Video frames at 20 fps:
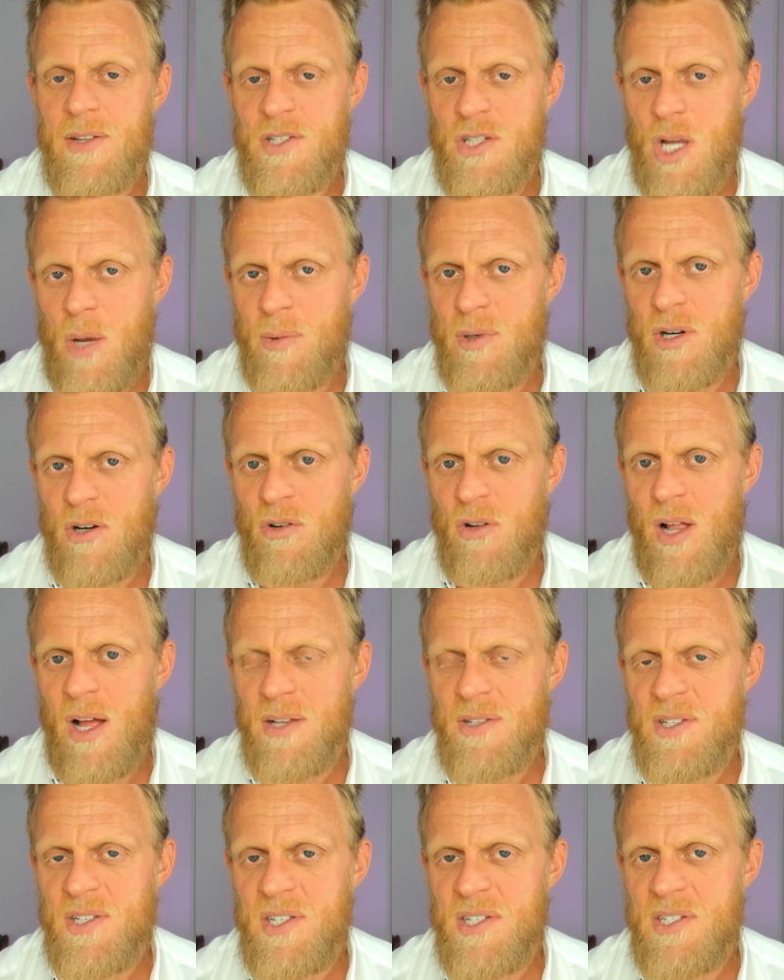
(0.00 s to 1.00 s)
Cybertruck
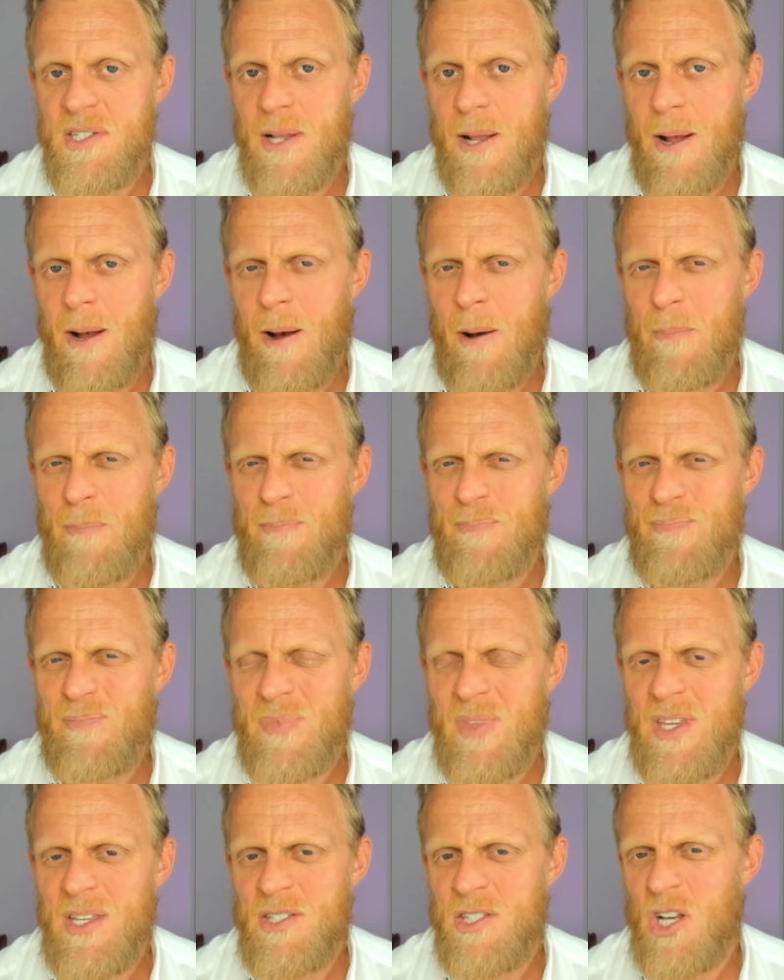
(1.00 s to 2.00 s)
glass is um,
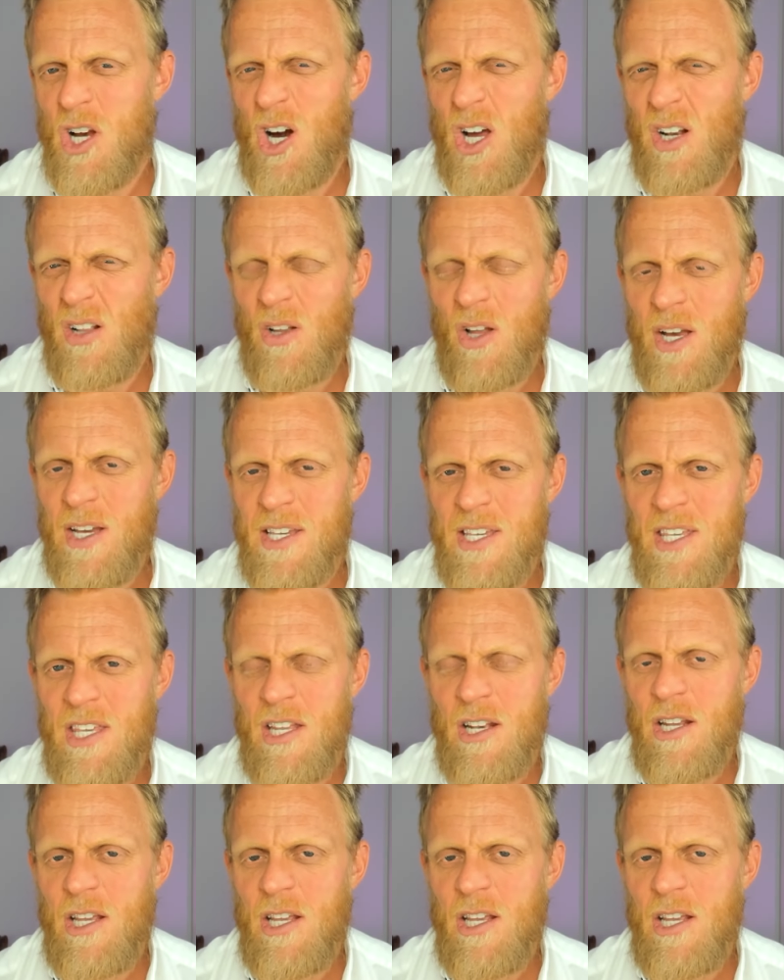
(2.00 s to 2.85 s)
it's kind of like you,